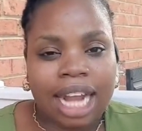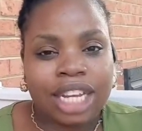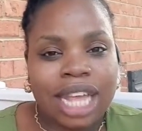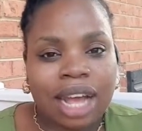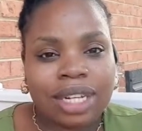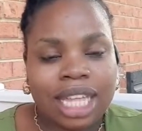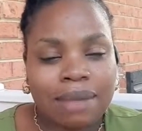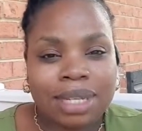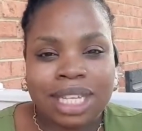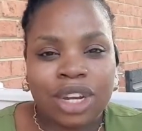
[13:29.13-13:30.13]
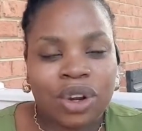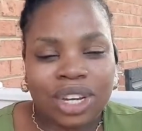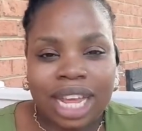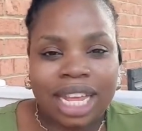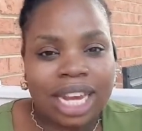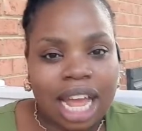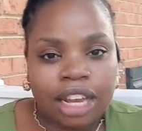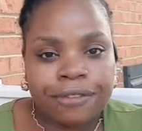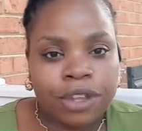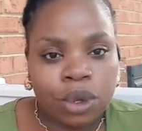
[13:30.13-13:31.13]
And you go tell me, say, nothing in
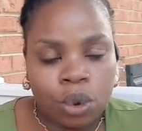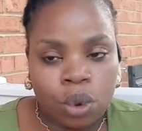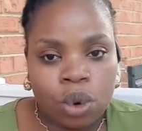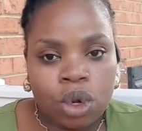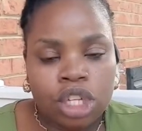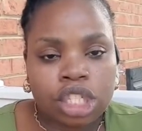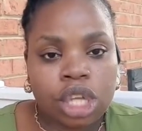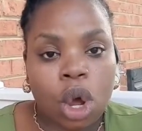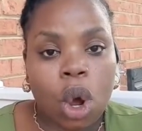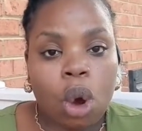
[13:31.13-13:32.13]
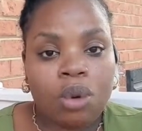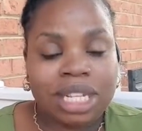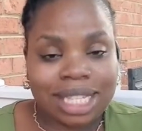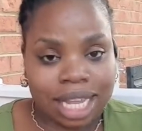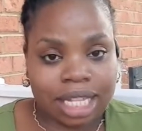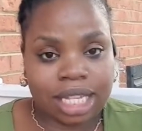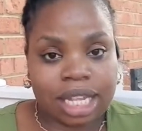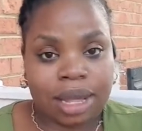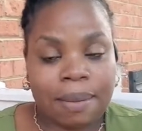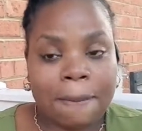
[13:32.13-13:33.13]
it for you. So, how is
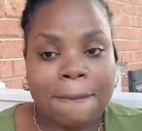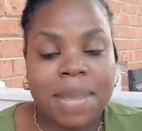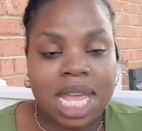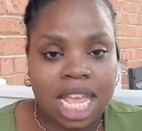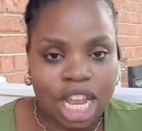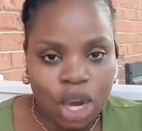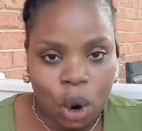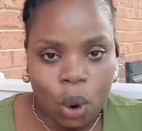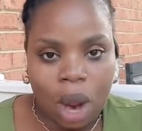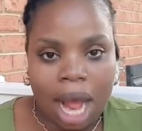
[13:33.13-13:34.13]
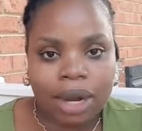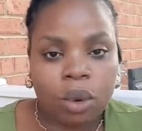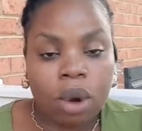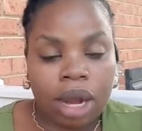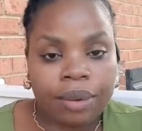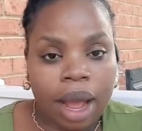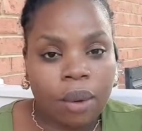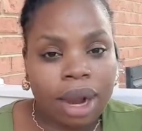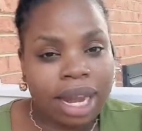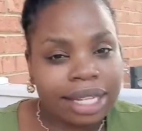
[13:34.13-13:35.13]
it? Me, you know, I don't want we are
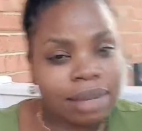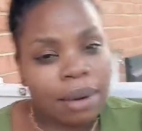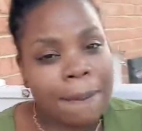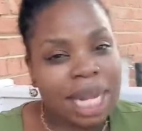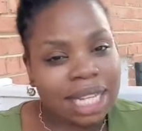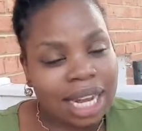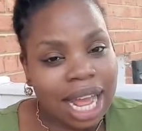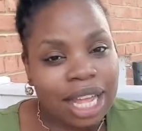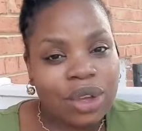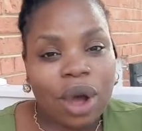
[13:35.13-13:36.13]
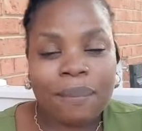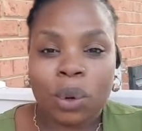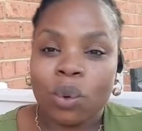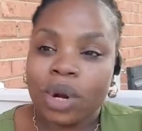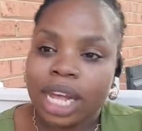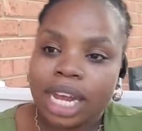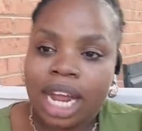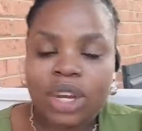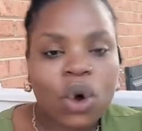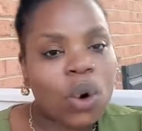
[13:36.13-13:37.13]
going like some better than you. I'm older
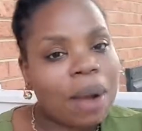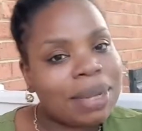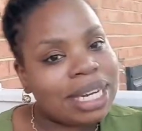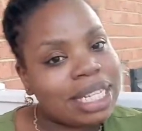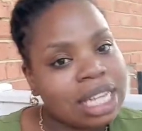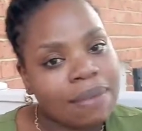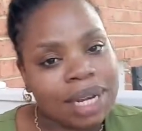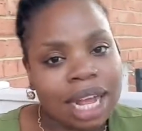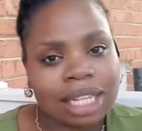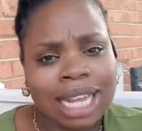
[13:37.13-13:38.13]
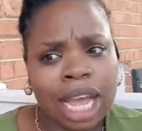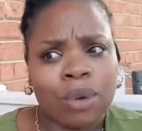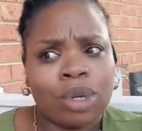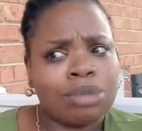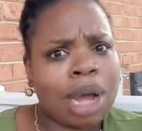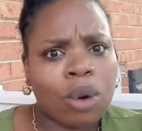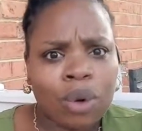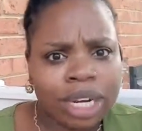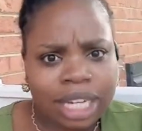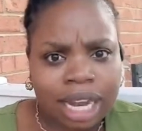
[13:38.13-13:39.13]
than you. I'm this, I'm that. Like, which part
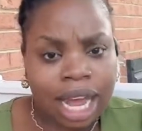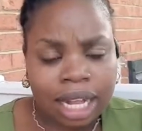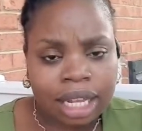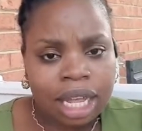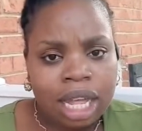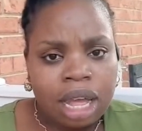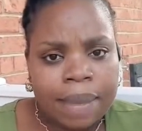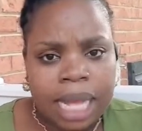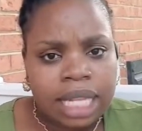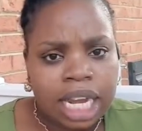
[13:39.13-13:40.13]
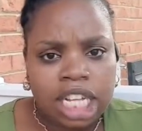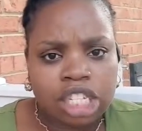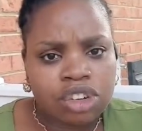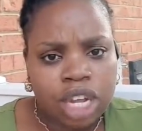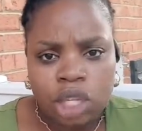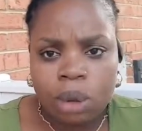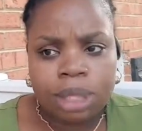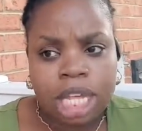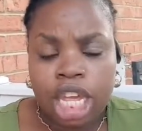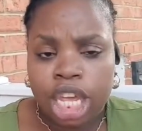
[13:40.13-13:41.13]
all in that? May I tell you straight
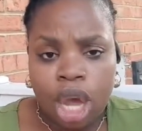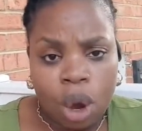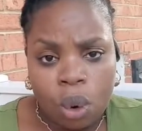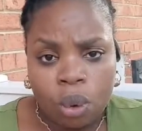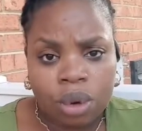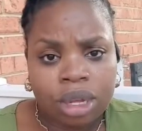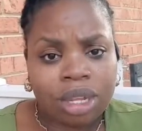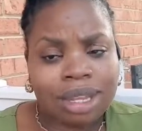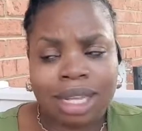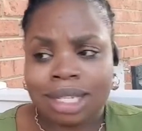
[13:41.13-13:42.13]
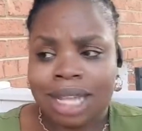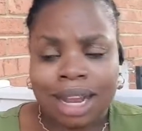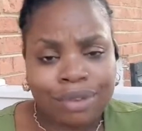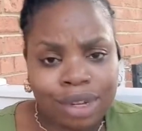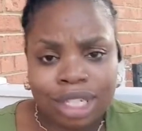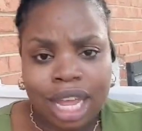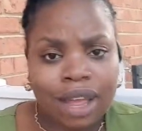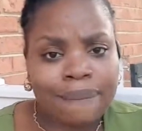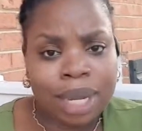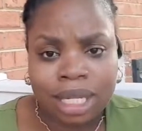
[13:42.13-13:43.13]
up, say, yo, you're selfish,
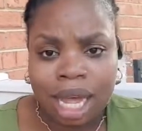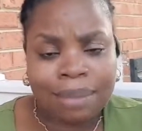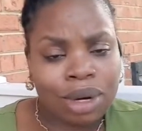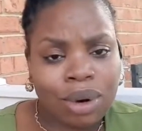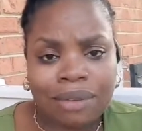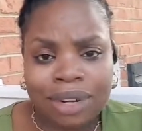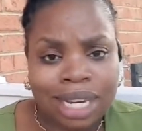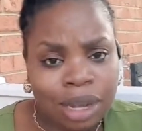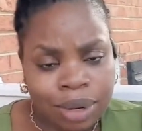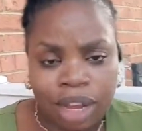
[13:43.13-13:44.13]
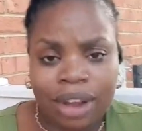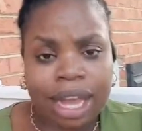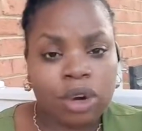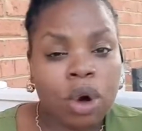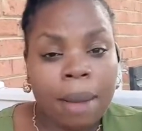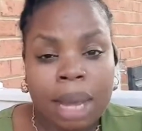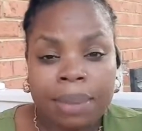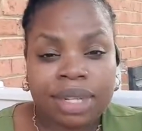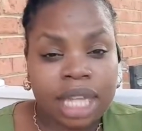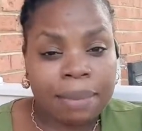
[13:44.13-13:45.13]
a bitter. I'm not want to deal with you right now. I'm
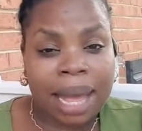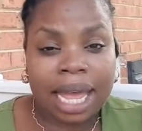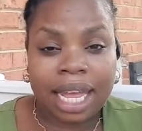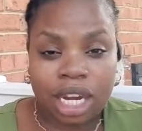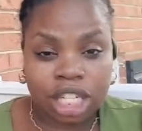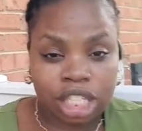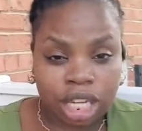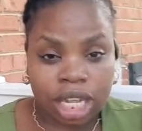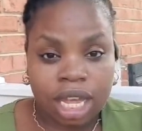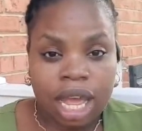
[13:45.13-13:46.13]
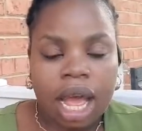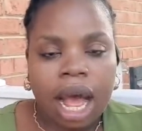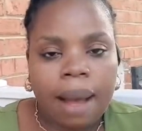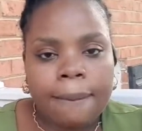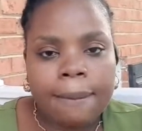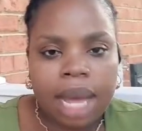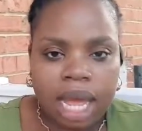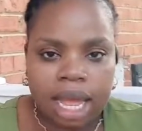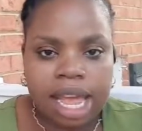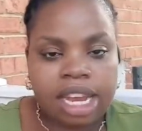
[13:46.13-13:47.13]
here to protect my energy. And
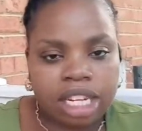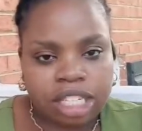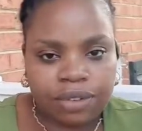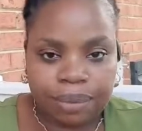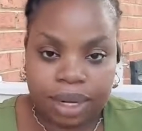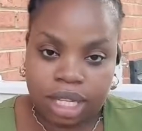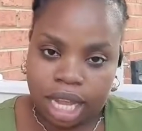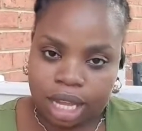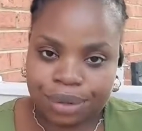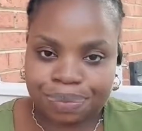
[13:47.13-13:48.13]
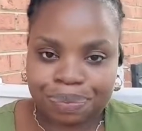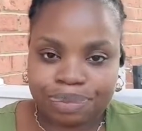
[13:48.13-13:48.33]
my energy for protect.